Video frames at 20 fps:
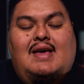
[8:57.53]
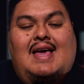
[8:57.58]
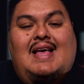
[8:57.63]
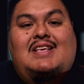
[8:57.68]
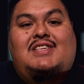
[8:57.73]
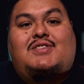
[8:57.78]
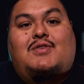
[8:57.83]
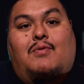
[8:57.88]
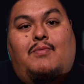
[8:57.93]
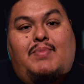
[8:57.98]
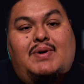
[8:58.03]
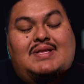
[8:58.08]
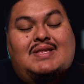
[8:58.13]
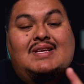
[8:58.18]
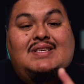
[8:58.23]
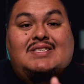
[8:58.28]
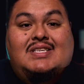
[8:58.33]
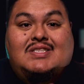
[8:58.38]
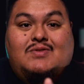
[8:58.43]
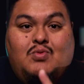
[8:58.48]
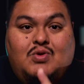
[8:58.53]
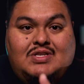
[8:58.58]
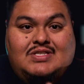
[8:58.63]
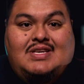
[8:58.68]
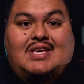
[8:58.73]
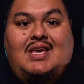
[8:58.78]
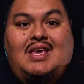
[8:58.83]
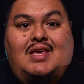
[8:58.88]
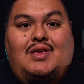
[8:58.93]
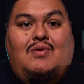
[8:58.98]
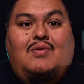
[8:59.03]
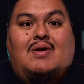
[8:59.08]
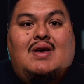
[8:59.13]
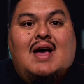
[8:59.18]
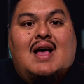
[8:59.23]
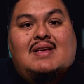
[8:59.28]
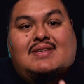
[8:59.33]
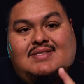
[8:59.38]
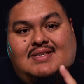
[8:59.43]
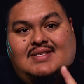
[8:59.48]
And so, but this is what's key, you
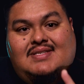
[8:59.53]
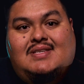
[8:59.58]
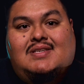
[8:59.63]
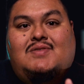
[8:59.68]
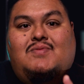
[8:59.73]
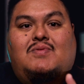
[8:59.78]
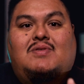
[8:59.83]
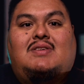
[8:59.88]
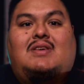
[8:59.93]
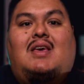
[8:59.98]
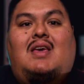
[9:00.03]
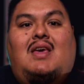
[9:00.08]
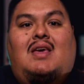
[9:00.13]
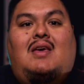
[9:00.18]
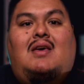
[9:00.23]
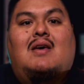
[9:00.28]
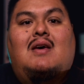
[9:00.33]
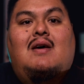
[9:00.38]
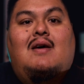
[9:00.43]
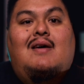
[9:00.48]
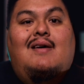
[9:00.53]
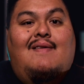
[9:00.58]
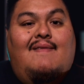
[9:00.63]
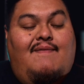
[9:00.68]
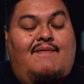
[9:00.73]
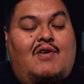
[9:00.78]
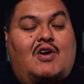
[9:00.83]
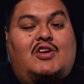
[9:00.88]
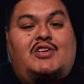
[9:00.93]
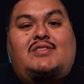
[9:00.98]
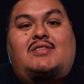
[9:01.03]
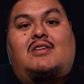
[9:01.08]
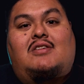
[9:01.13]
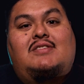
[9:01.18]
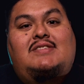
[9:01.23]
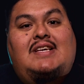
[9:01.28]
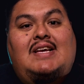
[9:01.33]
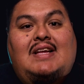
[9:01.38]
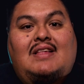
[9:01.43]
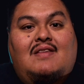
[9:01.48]
guys. This is what's key. Verse
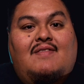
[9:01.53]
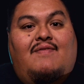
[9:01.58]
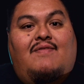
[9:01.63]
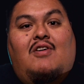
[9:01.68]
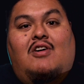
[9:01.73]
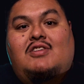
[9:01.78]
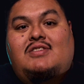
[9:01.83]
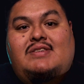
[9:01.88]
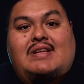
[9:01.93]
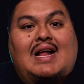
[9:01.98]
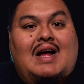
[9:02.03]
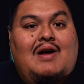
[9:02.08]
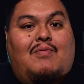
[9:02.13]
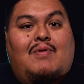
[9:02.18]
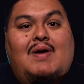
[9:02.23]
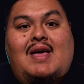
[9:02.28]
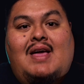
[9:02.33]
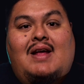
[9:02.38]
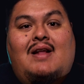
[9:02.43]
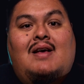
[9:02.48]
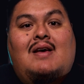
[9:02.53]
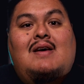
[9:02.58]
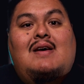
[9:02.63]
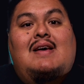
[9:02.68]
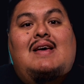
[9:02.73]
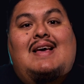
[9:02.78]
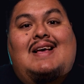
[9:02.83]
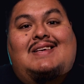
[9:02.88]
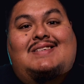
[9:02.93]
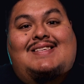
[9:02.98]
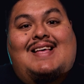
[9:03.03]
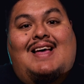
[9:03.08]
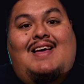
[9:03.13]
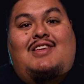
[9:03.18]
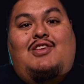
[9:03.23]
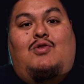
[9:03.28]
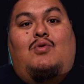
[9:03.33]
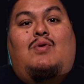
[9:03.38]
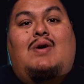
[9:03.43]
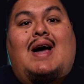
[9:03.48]
13, the verse read, is
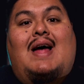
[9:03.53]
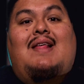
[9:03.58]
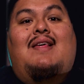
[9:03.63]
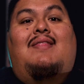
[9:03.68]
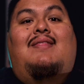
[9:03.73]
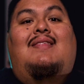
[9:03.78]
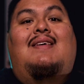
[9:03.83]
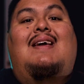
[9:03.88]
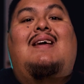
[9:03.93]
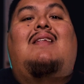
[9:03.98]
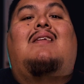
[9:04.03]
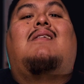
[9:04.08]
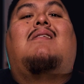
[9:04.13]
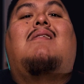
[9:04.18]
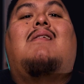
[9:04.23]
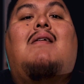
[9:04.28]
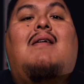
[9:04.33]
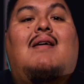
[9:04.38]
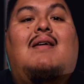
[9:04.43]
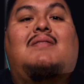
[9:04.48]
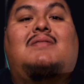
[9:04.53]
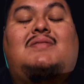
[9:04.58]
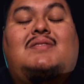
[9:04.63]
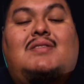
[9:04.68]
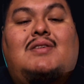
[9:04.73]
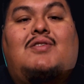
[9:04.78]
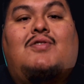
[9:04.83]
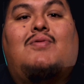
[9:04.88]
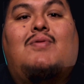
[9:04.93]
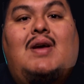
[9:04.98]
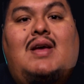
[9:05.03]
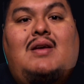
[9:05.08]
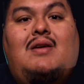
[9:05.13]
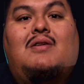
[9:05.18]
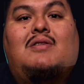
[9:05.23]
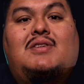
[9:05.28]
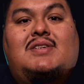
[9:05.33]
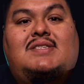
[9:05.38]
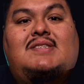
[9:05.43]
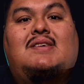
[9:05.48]
that you got to then
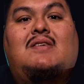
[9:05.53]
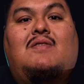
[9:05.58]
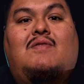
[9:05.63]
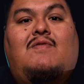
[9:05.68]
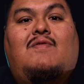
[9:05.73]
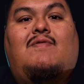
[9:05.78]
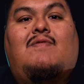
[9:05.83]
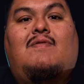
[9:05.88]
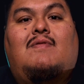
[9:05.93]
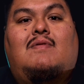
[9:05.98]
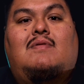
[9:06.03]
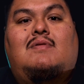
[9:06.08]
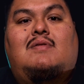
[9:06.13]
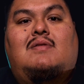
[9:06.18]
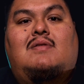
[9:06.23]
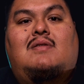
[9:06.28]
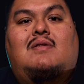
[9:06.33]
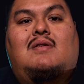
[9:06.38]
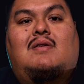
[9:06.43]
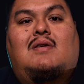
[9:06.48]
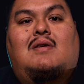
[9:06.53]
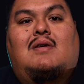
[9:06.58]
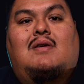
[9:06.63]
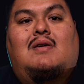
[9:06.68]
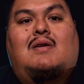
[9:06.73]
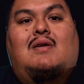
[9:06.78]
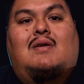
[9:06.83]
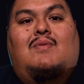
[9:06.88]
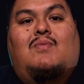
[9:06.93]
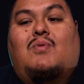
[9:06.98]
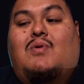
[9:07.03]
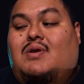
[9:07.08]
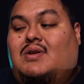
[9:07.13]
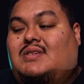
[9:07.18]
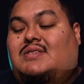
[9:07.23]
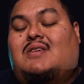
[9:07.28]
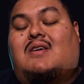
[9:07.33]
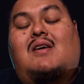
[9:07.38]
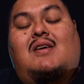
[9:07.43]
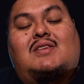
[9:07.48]
consecrate yourself.
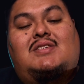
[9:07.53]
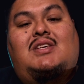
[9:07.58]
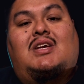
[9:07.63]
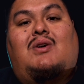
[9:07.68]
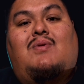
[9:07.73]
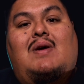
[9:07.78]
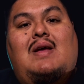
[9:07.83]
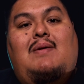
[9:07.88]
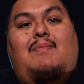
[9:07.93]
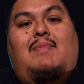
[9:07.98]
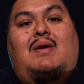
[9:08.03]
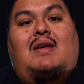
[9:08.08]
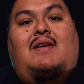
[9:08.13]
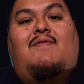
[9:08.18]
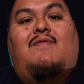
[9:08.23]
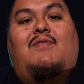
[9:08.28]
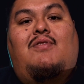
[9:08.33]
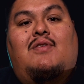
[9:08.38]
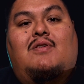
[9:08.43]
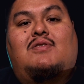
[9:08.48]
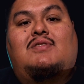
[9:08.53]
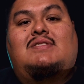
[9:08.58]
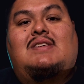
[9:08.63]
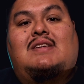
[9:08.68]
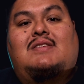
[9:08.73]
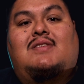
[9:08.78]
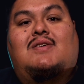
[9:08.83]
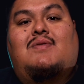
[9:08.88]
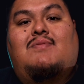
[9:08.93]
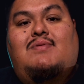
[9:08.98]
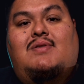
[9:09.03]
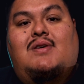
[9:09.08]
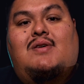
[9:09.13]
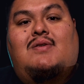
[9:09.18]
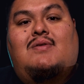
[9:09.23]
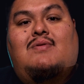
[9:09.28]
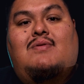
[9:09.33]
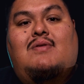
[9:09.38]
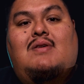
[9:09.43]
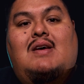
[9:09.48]
What does consecrate mean for those that don't
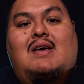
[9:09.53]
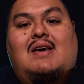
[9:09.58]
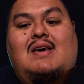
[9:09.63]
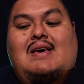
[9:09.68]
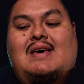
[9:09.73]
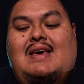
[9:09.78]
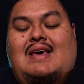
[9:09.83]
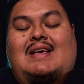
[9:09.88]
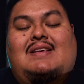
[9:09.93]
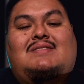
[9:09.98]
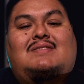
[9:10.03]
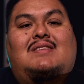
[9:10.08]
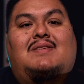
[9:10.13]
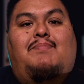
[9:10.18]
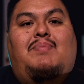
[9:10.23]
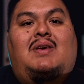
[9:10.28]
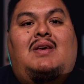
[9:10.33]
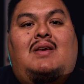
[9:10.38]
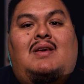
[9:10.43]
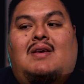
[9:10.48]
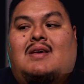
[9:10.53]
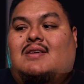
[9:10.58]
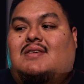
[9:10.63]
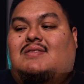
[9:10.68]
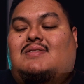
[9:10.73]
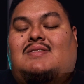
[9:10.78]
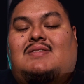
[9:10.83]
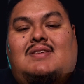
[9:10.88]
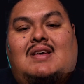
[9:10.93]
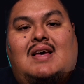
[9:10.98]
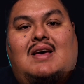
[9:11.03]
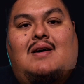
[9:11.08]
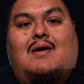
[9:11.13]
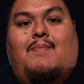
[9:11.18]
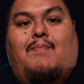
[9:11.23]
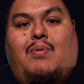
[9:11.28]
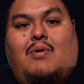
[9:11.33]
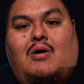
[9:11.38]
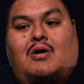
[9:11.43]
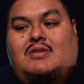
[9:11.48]
know? It's to be set
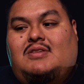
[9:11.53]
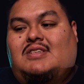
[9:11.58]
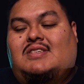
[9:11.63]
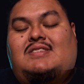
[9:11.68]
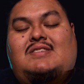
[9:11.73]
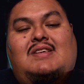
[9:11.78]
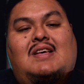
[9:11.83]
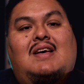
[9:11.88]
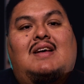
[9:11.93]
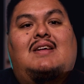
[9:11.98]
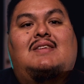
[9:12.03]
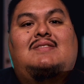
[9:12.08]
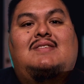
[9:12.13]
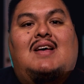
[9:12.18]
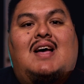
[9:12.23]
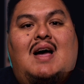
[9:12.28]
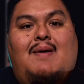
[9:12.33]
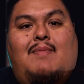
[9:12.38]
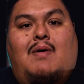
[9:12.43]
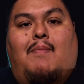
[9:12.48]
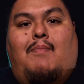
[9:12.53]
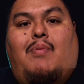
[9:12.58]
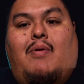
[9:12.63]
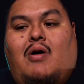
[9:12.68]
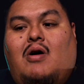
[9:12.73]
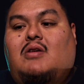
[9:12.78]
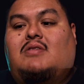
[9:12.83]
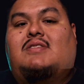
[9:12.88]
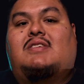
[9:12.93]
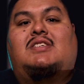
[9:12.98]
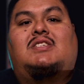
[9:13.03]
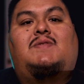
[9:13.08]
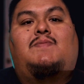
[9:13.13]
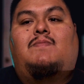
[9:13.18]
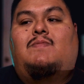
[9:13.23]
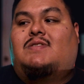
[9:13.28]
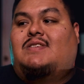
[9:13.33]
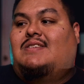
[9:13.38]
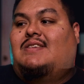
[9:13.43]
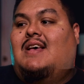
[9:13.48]
apart, to set a time apart, to
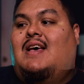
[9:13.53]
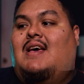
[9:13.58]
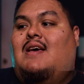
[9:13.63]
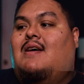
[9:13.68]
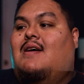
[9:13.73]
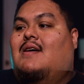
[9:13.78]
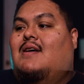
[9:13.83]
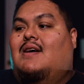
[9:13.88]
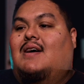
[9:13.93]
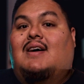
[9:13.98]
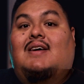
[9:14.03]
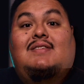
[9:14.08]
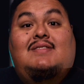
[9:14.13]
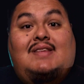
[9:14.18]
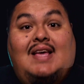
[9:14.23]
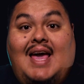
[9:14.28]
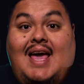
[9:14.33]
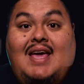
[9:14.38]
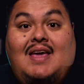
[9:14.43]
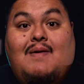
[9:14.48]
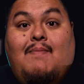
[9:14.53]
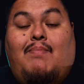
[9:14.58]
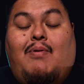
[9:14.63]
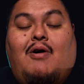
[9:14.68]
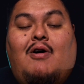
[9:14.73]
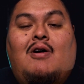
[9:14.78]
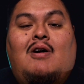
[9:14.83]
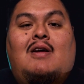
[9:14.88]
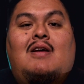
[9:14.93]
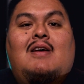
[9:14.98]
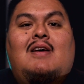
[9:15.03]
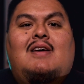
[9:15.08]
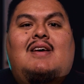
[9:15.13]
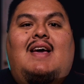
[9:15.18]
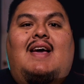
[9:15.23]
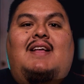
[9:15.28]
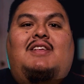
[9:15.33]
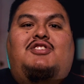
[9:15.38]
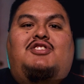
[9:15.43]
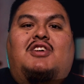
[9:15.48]
set a day apart,
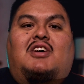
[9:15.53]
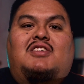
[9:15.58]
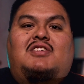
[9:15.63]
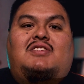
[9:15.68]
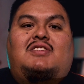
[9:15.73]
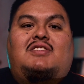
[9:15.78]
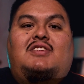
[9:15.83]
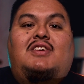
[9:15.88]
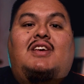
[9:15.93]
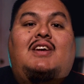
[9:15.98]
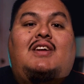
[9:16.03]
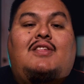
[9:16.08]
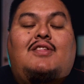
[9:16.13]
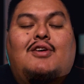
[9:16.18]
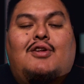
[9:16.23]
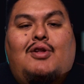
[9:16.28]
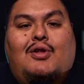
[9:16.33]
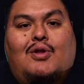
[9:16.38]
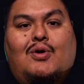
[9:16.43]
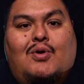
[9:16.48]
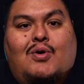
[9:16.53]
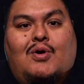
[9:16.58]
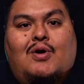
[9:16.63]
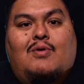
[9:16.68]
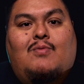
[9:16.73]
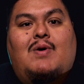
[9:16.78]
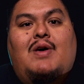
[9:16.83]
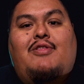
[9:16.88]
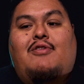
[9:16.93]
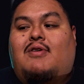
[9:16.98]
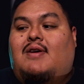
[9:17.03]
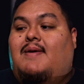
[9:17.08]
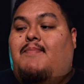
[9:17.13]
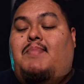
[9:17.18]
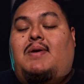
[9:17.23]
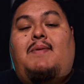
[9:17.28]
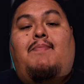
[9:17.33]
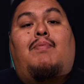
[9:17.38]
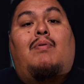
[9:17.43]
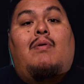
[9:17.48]
and just seek the Lord, whether
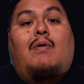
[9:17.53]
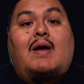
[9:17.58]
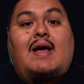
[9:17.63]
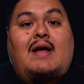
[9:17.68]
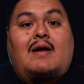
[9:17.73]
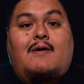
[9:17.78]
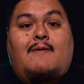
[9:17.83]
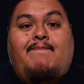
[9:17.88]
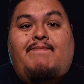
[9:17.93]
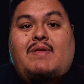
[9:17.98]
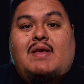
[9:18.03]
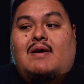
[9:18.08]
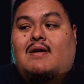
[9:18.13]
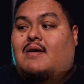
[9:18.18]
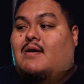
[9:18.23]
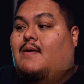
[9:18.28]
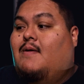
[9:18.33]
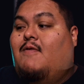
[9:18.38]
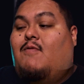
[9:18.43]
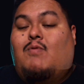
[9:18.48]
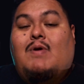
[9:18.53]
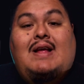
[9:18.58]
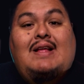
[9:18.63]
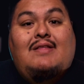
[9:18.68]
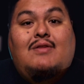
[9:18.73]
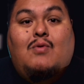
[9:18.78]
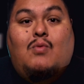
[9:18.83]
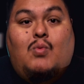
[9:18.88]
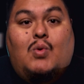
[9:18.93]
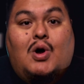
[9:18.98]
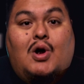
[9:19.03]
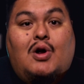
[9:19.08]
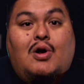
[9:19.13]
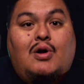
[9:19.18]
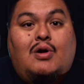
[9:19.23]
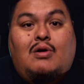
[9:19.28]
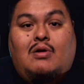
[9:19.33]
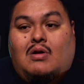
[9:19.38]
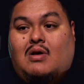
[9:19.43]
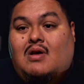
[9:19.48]
it be prayer, reading the
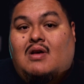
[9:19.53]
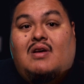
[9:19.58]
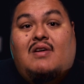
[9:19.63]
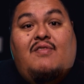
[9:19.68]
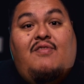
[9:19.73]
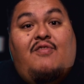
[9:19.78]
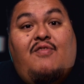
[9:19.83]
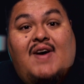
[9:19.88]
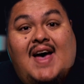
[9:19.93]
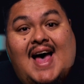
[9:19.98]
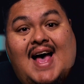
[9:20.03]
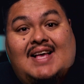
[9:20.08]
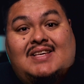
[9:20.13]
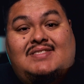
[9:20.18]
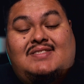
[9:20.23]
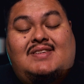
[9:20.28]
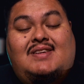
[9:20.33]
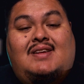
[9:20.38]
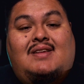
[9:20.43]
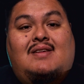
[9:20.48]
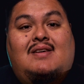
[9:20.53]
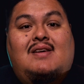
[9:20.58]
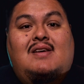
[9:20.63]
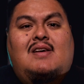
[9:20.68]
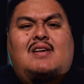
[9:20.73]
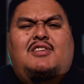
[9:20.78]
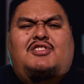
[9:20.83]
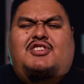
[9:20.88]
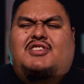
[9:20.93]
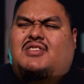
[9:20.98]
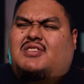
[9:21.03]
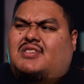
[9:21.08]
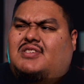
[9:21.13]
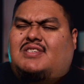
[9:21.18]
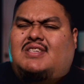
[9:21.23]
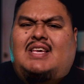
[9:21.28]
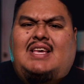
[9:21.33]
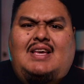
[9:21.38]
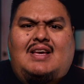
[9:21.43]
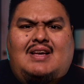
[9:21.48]
word, fasting. Just
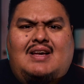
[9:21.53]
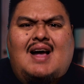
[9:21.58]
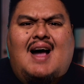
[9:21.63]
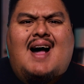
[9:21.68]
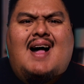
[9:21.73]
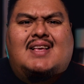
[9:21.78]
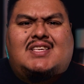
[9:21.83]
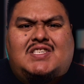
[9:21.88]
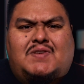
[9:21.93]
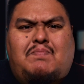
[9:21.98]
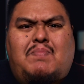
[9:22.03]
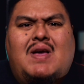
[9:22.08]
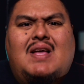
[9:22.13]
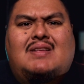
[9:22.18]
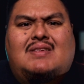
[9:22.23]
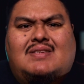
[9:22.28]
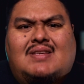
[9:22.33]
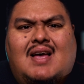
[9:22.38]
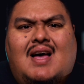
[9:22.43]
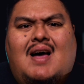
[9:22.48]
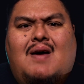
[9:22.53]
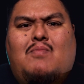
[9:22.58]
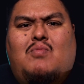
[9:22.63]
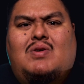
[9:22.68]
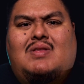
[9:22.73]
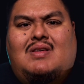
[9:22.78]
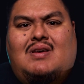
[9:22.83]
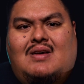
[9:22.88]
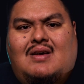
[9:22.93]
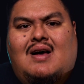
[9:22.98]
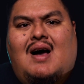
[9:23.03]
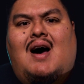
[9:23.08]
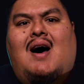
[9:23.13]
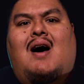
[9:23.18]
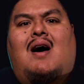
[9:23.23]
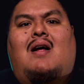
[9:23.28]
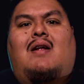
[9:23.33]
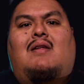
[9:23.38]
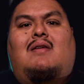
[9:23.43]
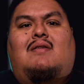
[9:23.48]
seek God, spend time with
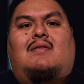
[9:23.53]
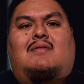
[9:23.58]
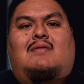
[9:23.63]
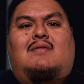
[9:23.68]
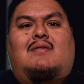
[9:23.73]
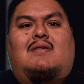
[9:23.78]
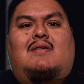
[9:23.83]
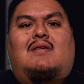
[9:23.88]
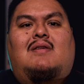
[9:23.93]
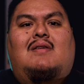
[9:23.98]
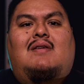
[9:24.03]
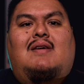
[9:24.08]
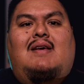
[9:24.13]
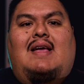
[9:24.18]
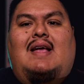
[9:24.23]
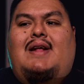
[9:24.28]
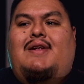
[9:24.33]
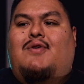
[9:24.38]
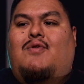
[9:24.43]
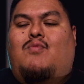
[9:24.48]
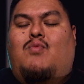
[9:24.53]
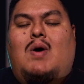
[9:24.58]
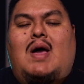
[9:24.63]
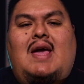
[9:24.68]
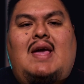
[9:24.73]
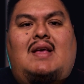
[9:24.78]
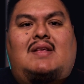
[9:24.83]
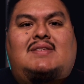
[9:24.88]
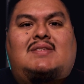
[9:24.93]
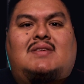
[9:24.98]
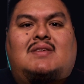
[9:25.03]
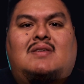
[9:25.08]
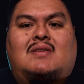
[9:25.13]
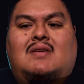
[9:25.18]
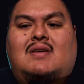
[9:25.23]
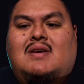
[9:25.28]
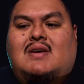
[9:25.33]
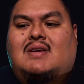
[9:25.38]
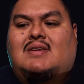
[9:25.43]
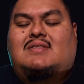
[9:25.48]
God in a way
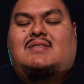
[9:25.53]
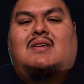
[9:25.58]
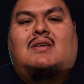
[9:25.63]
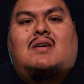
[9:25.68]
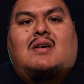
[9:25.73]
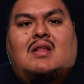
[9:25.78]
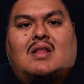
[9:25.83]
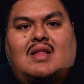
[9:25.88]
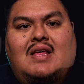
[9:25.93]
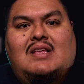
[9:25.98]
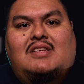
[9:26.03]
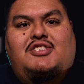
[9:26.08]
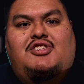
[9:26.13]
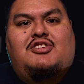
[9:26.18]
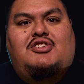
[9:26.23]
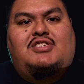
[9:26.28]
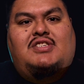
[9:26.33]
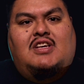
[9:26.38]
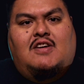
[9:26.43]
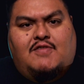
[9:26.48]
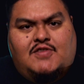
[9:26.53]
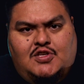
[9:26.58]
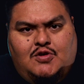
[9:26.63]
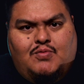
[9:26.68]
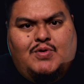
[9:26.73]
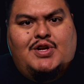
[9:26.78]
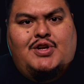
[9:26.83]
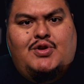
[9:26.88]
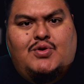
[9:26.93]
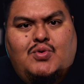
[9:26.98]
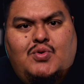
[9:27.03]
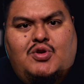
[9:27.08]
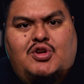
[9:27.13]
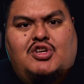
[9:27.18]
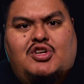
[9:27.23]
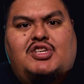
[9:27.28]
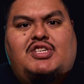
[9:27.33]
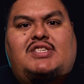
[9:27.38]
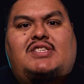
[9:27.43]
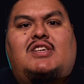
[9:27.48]
to, to cleanse yourself, to
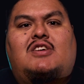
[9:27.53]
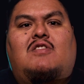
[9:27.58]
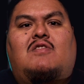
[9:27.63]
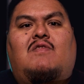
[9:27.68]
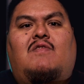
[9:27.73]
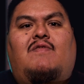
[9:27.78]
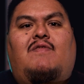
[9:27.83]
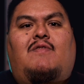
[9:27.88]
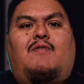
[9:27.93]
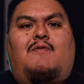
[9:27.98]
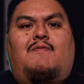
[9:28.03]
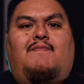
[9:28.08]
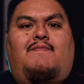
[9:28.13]
renew yourself.